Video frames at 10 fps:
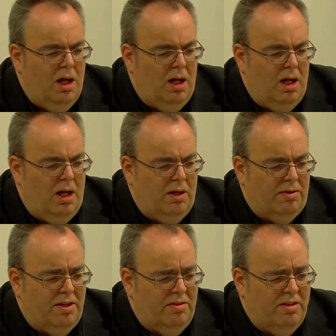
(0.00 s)
I
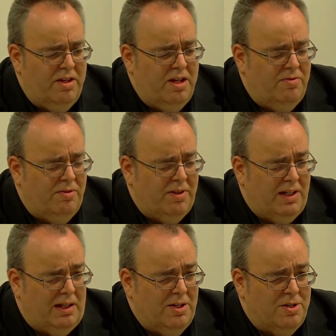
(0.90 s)
think the need for
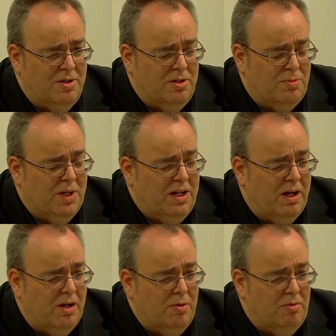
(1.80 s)
ventilation has been
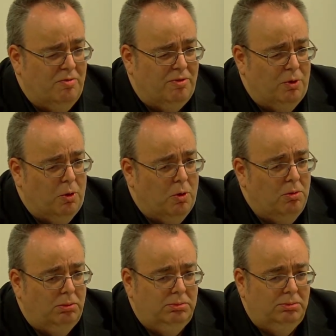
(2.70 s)
known for
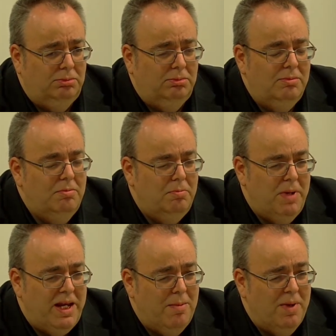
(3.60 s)

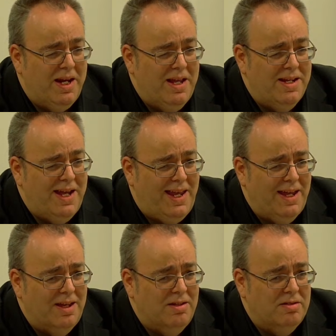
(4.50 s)
many, many
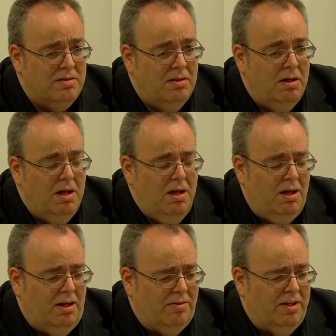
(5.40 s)
decades.
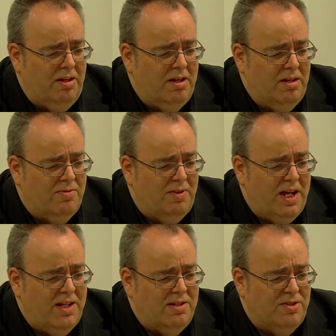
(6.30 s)
I think it is
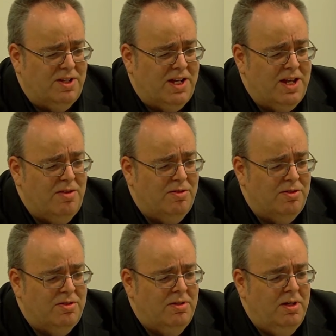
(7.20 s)
fair to say
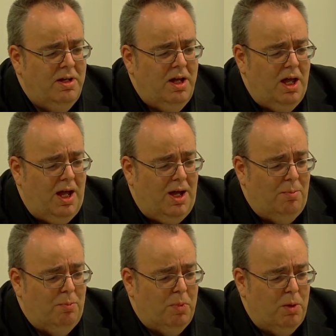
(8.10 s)
that
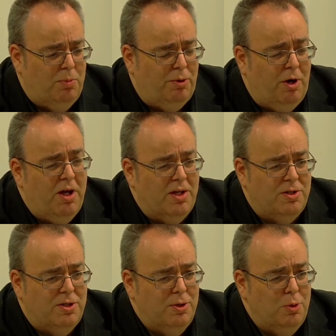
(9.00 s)
prior
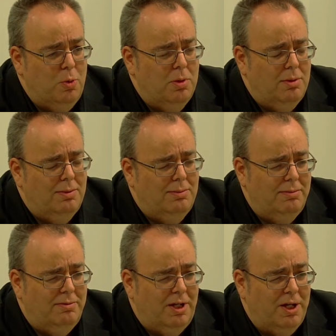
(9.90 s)
to
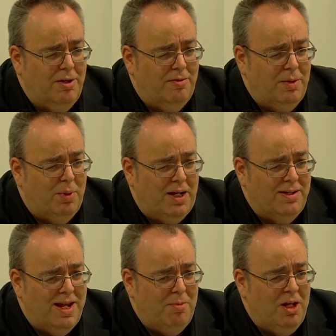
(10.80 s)
the COVID
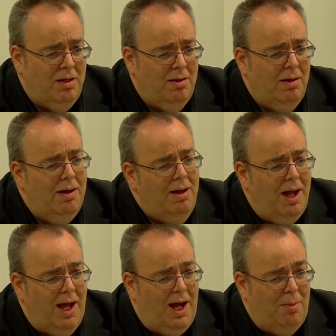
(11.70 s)
pandemic
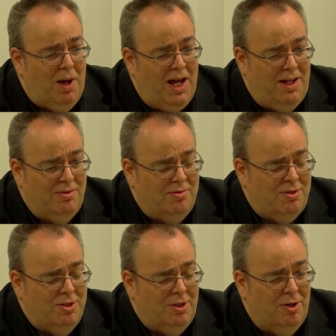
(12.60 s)
and
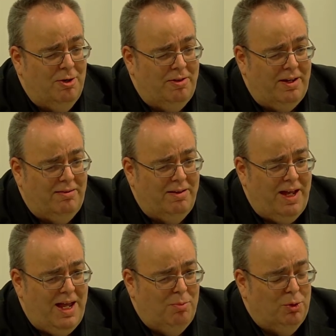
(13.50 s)
certain other
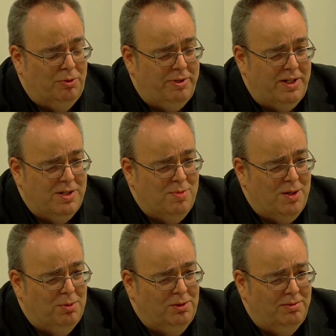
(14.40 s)
airborne
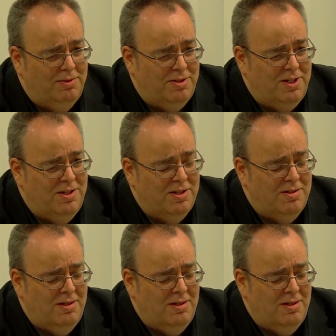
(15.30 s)
transmittable diseases,